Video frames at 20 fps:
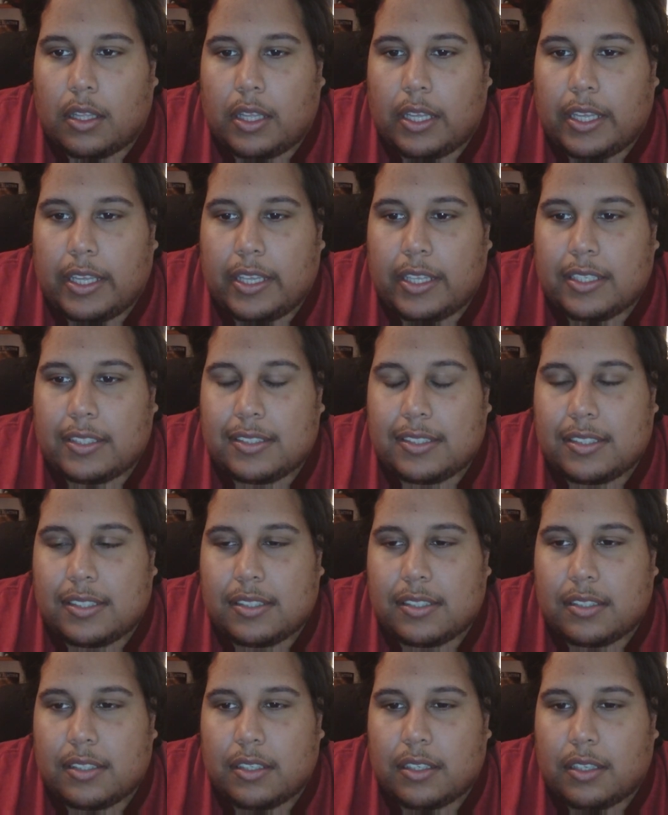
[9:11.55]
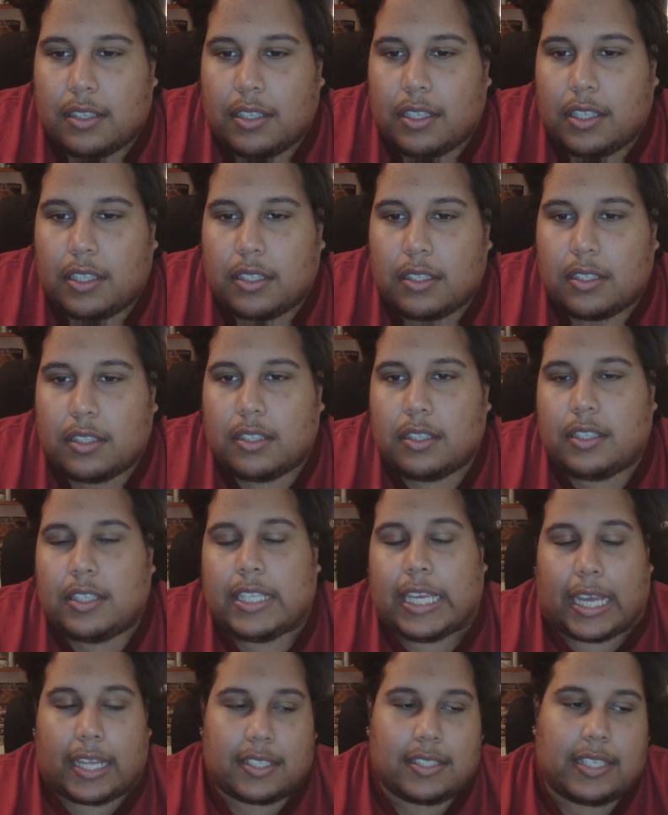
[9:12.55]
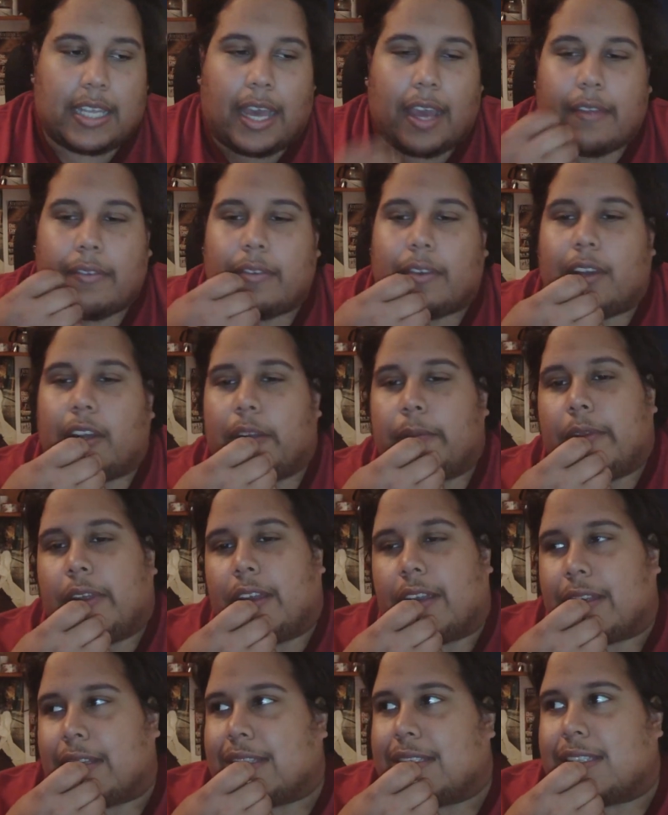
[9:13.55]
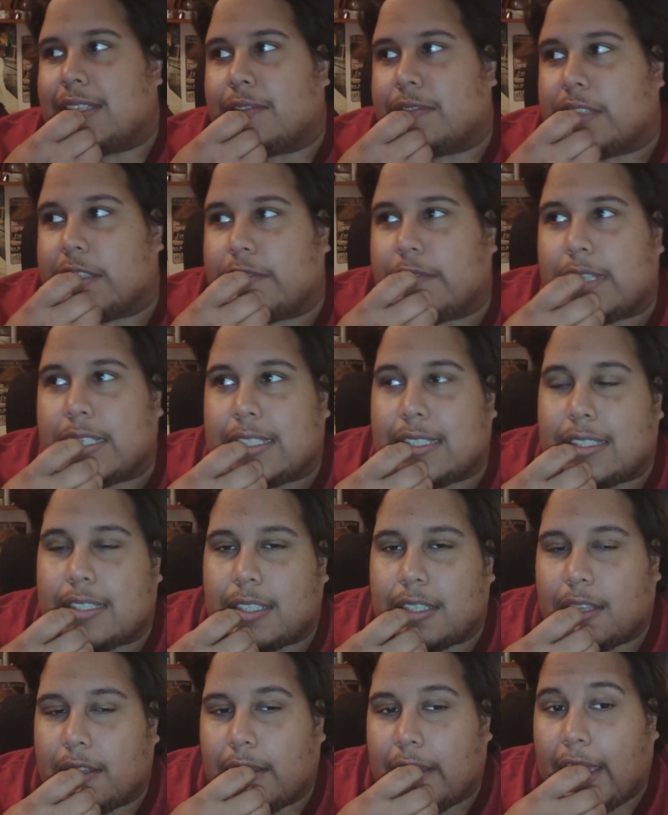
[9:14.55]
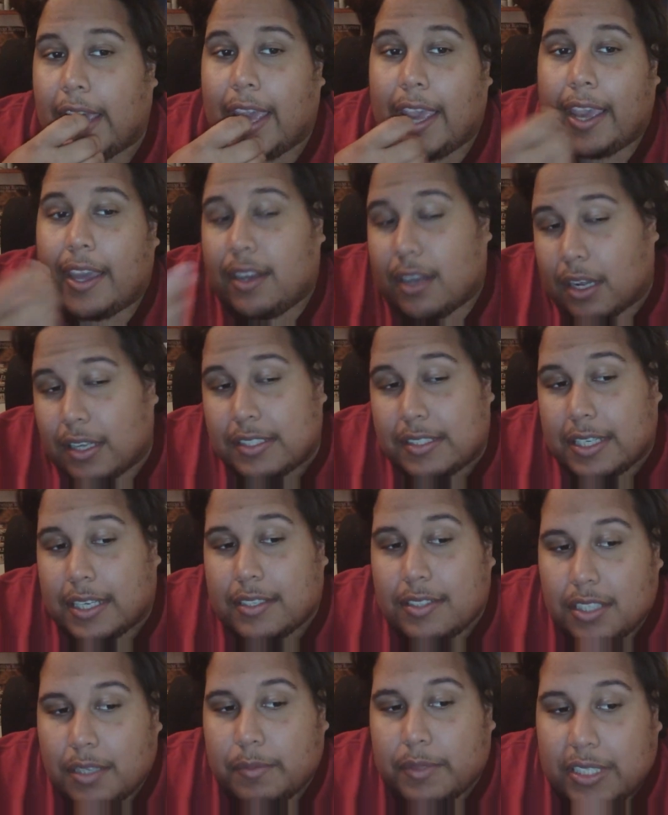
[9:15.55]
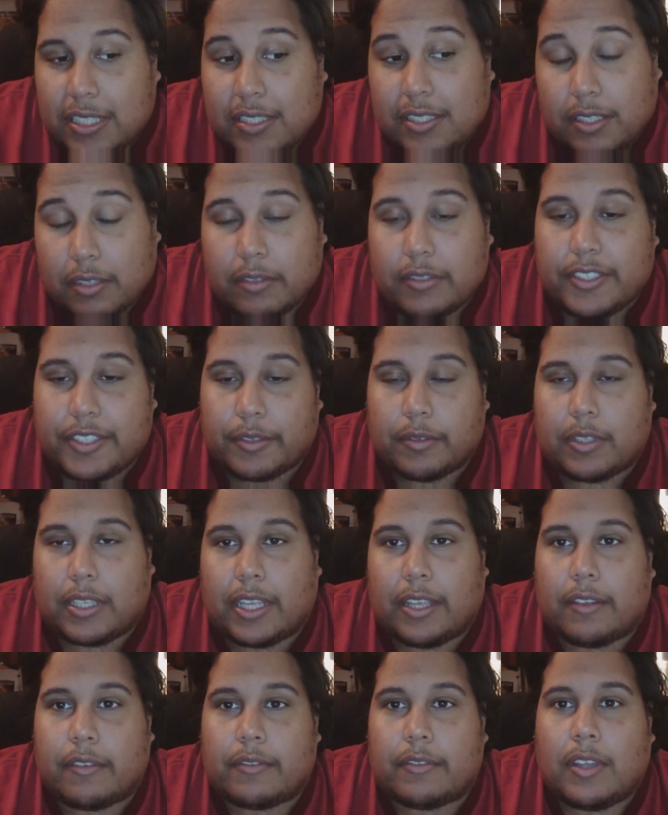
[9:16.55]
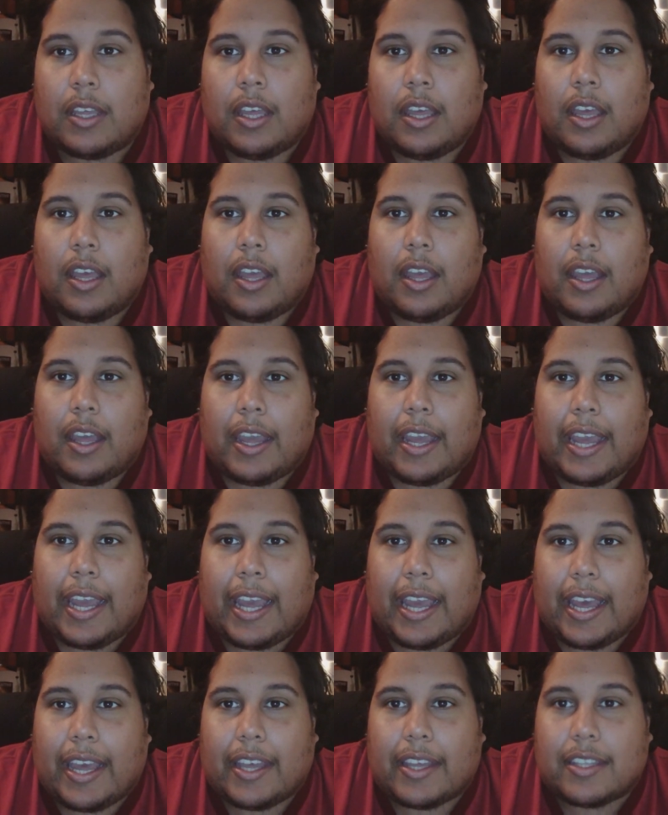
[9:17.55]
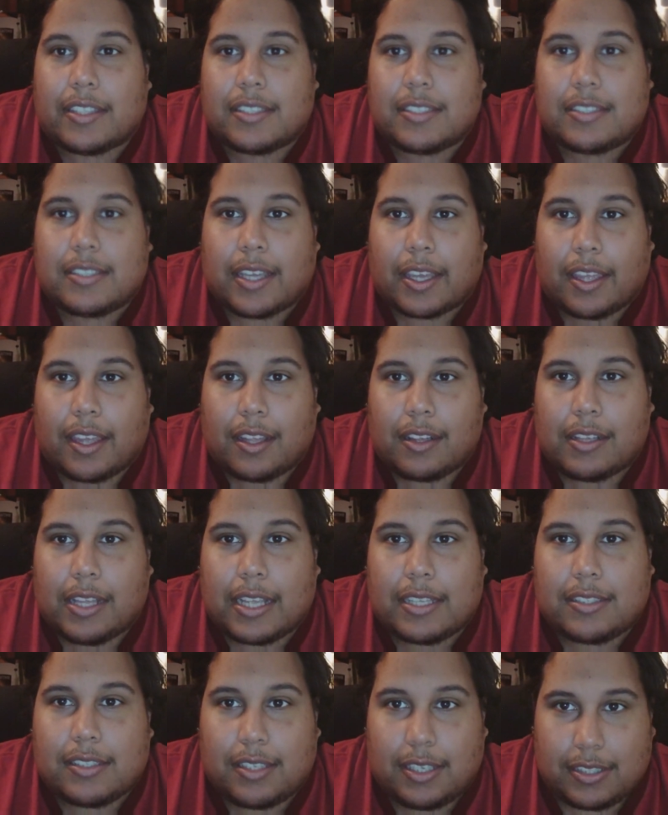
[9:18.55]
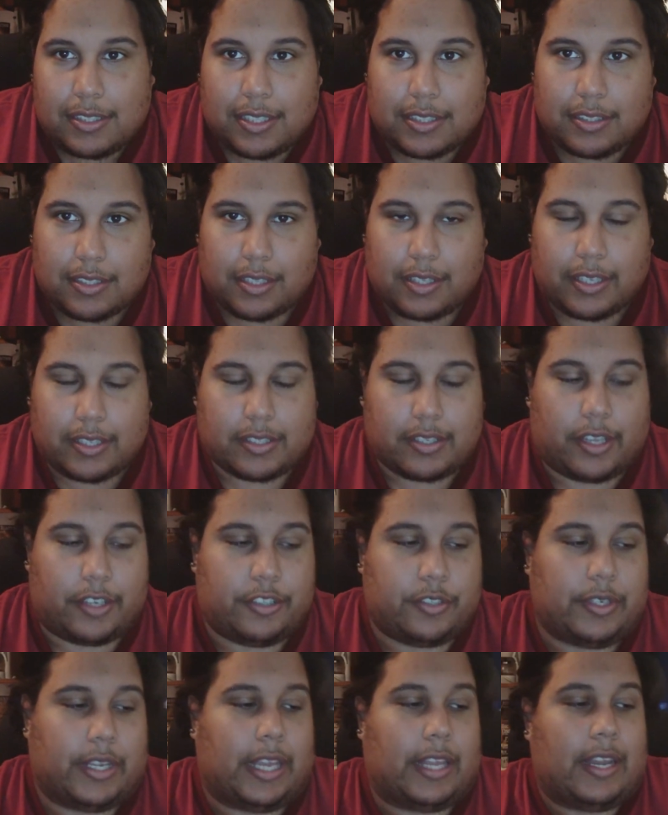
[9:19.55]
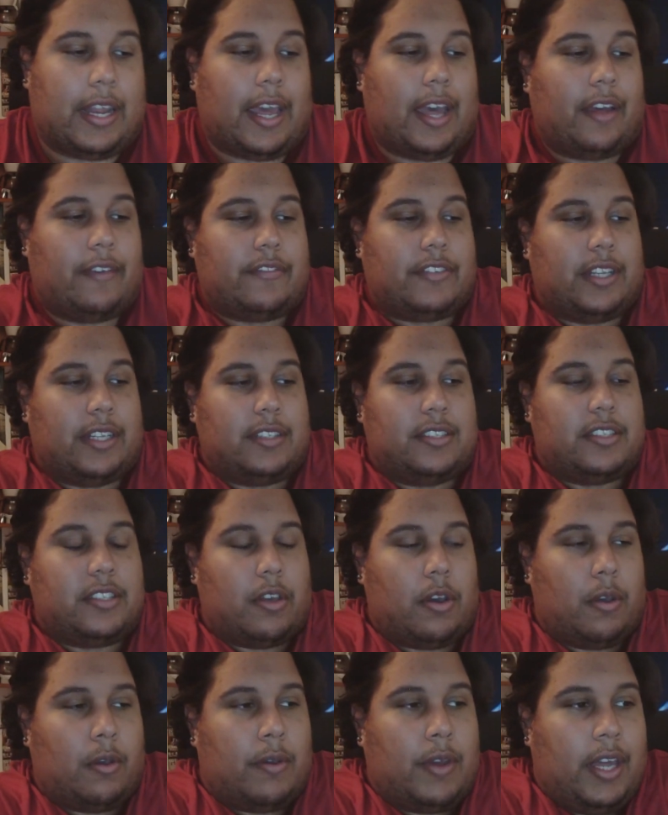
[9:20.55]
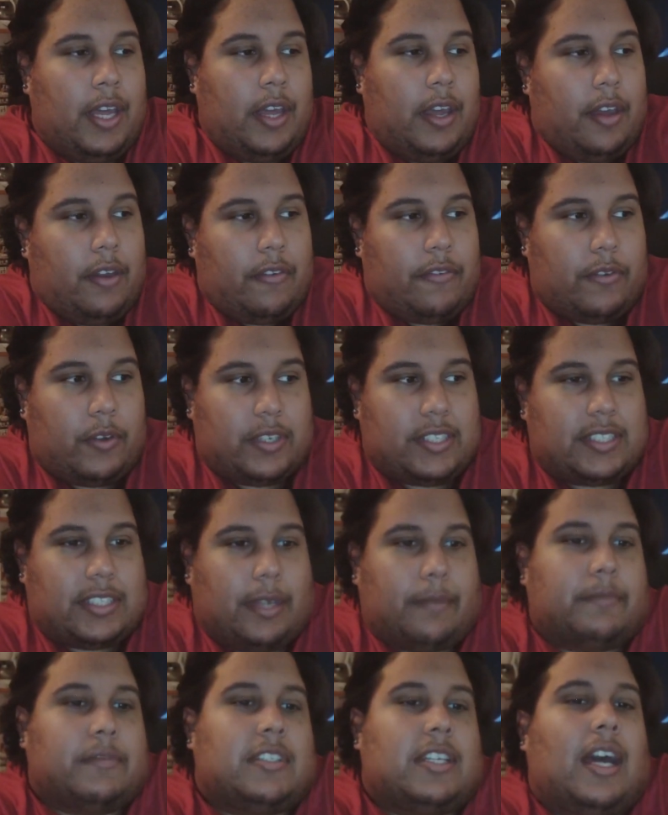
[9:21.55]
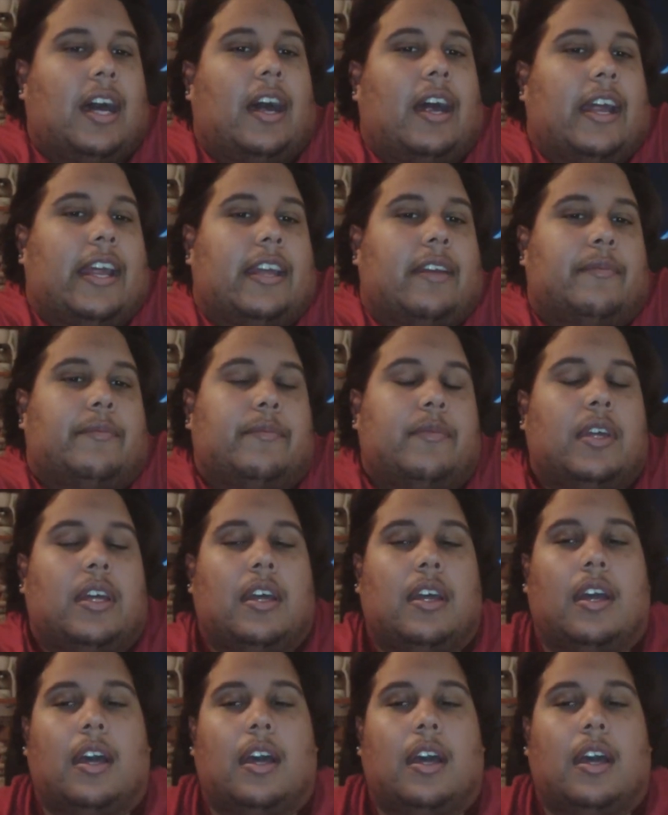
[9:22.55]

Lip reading: it's, yes, African Americans have lived as, and ostensibly still do live, as second-class citizens in this country, and have done so for some time.